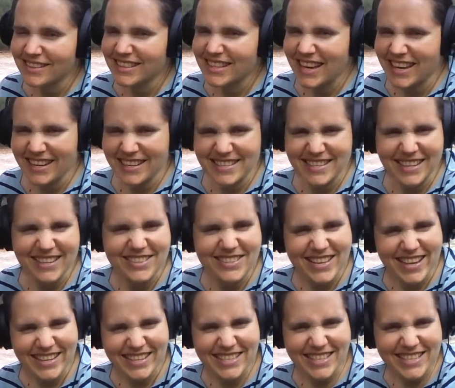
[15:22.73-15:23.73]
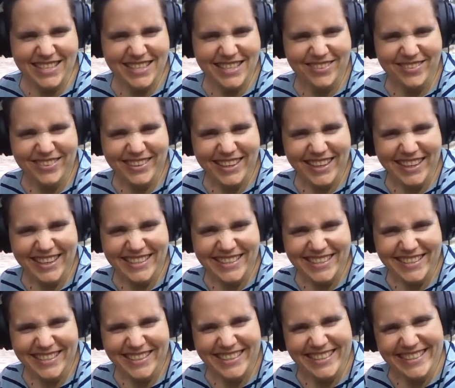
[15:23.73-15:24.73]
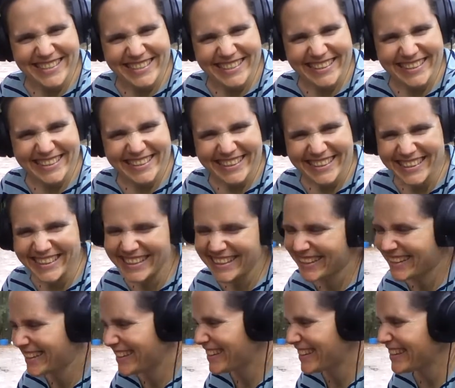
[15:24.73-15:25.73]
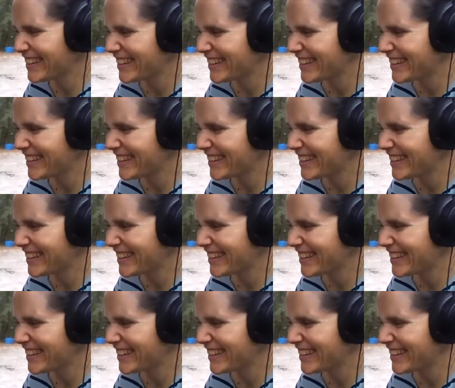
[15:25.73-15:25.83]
Kind of sounds like justification, doesn't it?